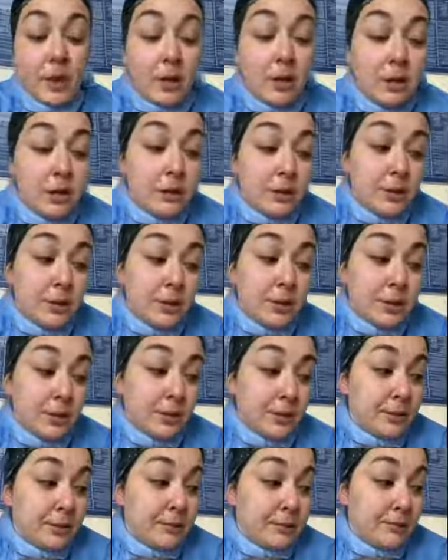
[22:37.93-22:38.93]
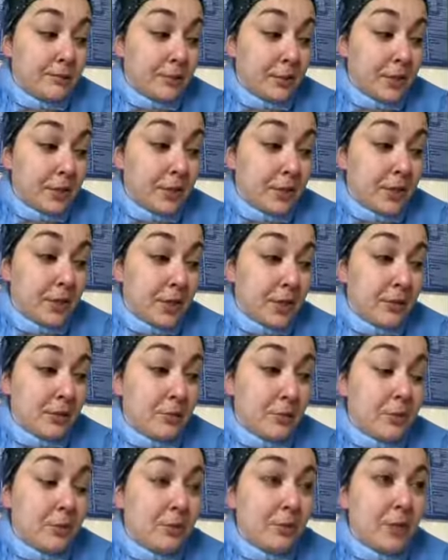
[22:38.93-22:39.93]
and, uh, she's
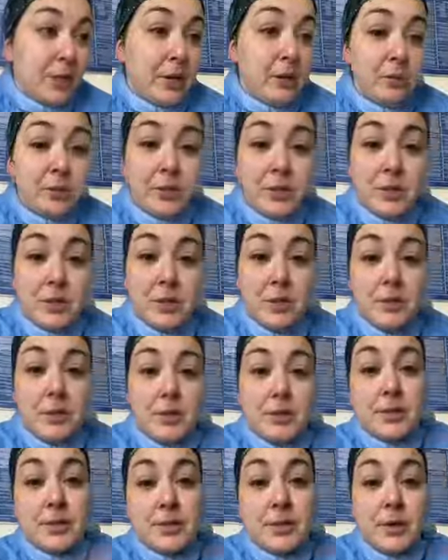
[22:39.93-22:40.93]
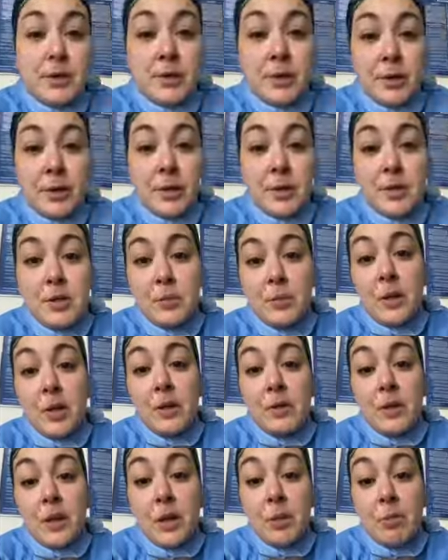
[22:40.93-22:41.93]
like, well, they don't just unnecessarily
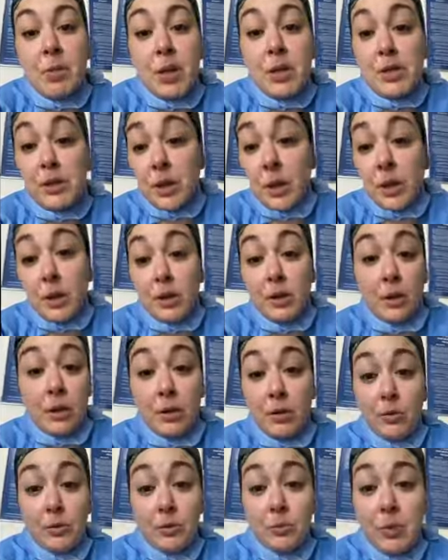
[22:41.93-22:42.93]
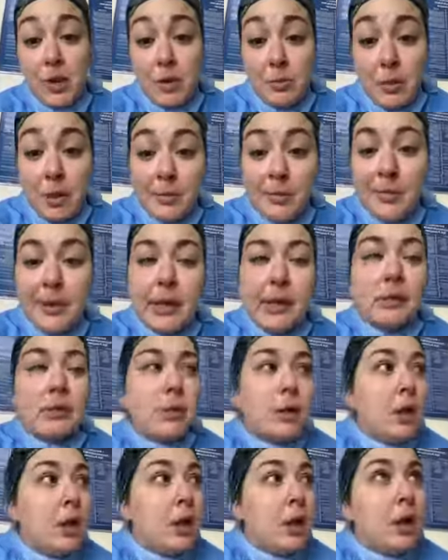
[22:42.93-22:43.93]
intubate them. They try and, you know, do buy them. I'm like,
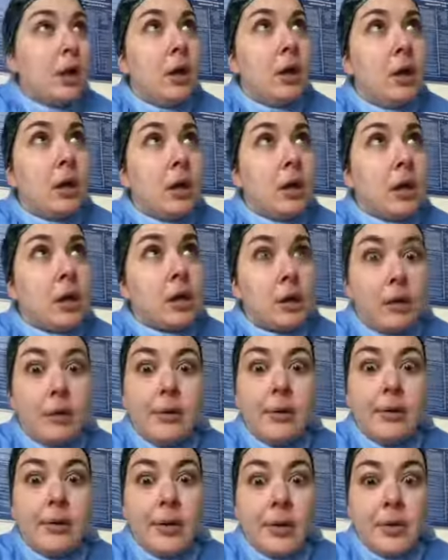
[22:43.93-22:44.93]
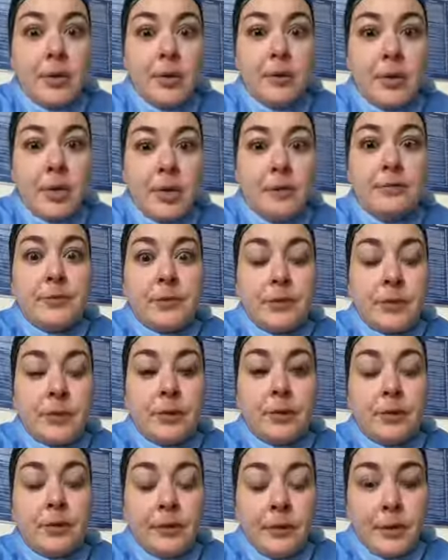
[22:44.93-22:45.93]
girl, I am not
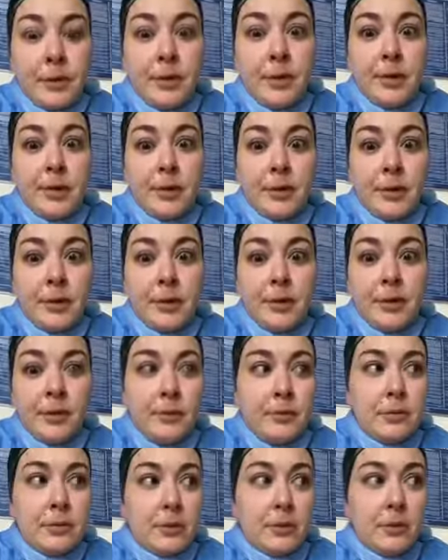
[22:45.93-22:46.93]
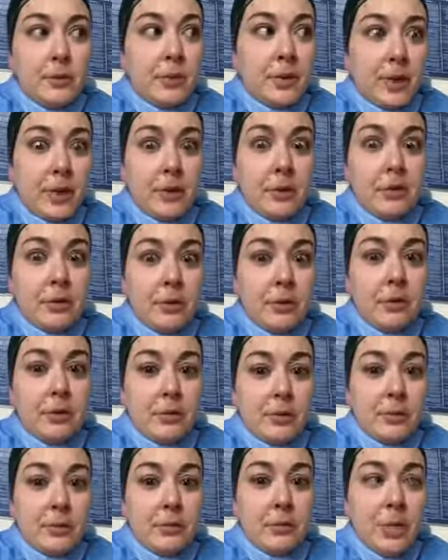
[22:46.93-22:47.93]
fucking green. I know some, like,
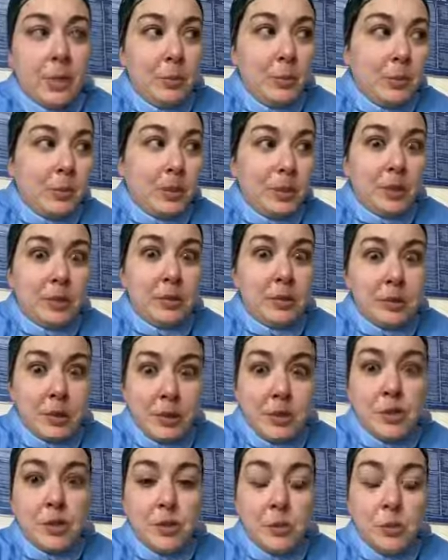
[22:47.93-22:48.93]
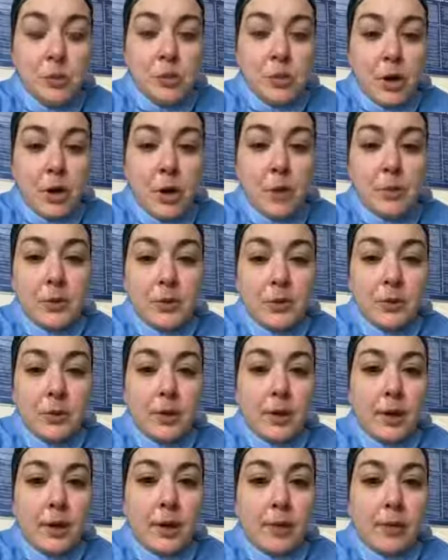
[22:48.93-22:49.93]
people need a, a, tube dropped,
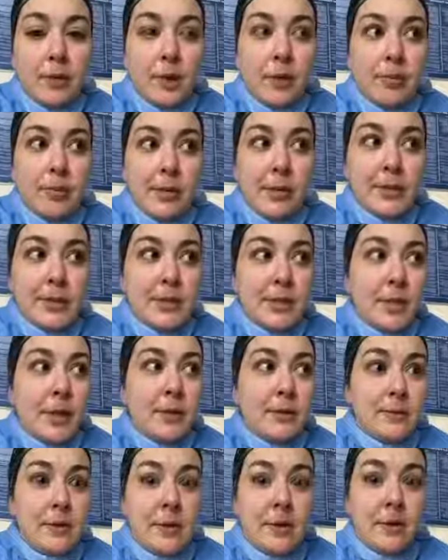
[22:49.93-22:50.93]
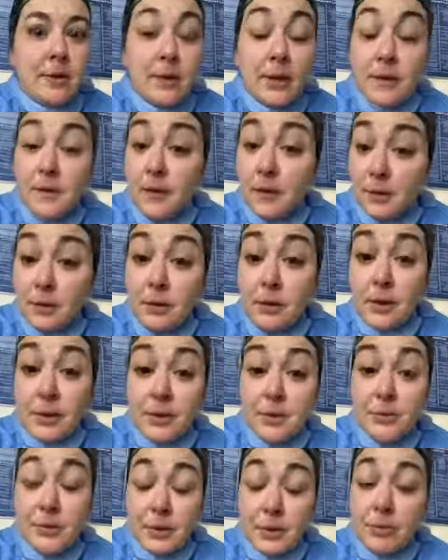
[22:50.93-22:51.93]
okay? Like, I'm not saying that. Like, at the other
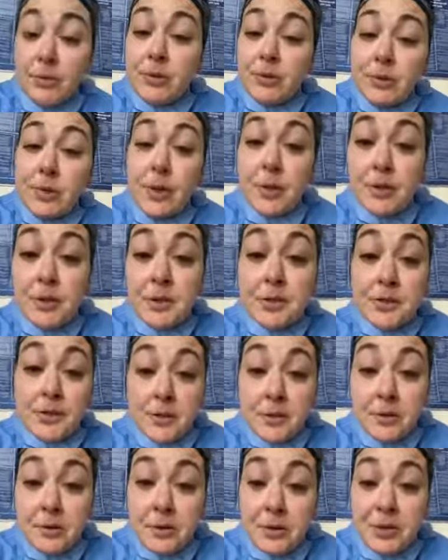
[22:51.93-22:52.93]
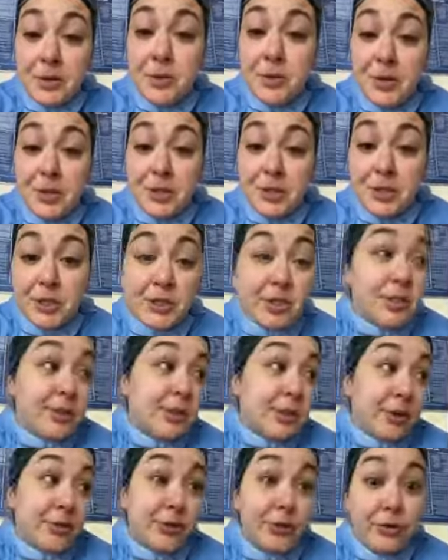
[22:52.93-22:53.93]
hospital, they were doing unnecessary intubations because
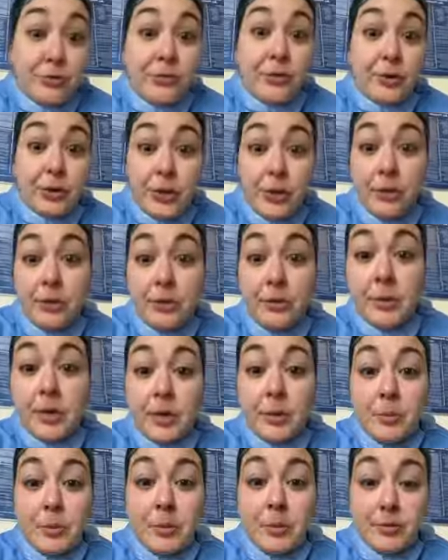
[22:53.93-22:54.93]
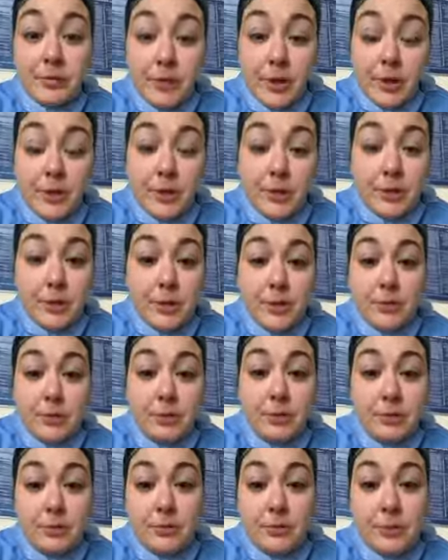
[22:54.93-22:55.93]
they had no fucking clue how to put the vent
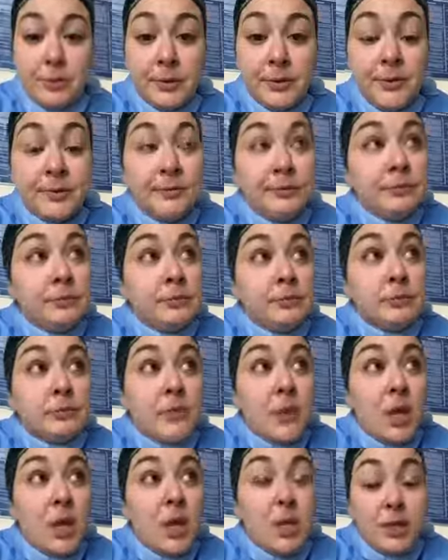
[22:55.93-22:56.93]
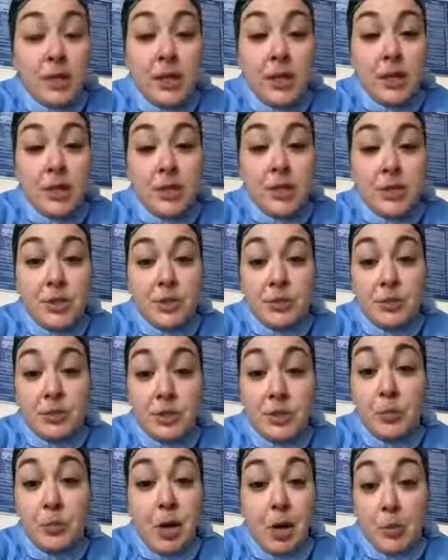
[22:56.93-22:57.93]
into, in, into
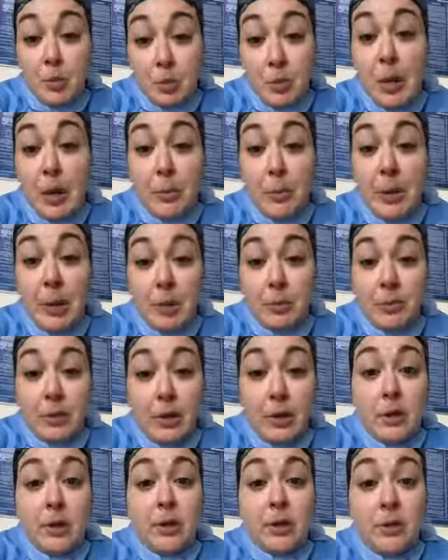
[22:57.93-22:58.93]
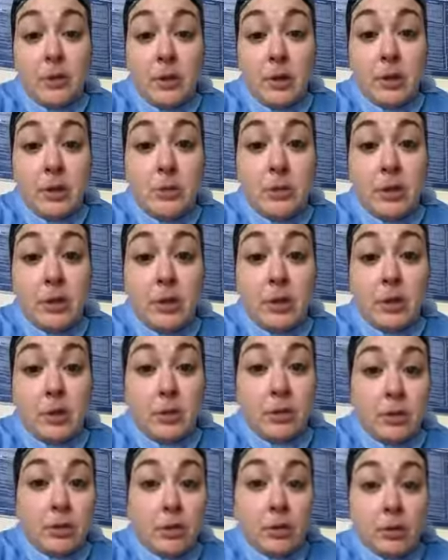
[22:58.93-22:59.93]
CPAP or BiPAP. Yeah. I mean,